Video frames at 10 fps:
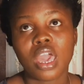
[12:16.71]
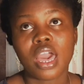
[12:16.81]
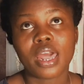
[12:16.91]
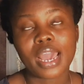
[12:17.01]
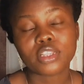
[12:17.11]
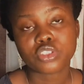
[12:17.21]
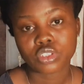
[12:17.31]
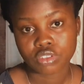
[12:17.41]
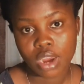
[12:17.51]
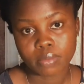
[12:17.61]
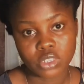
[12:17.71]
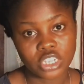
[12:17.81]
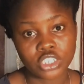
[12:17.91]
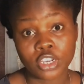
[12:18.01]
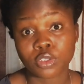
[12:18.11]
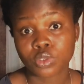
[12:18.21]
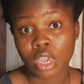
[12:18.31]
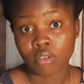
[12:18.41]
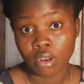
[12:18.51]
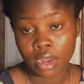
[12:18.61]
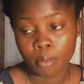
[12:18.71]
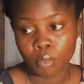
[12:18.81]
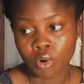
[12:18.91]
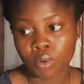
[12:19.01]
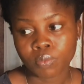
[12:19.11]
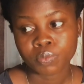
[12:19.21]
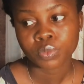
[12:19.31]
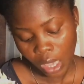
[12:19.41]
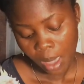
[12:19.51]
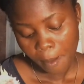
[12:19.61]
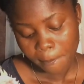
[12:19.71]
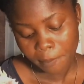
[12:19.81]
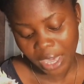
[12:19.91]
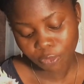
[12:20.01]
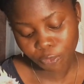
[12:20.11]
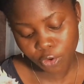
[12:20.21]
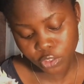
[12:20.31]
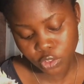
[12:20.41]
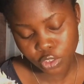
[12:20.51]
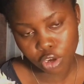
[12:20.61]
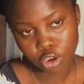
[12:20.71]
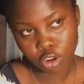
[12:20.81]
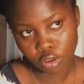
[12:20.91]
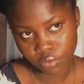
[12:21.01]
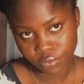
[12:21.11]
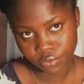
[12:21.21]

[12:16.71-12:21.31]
and I had to subscribe to her channel so I could learn more. My first love,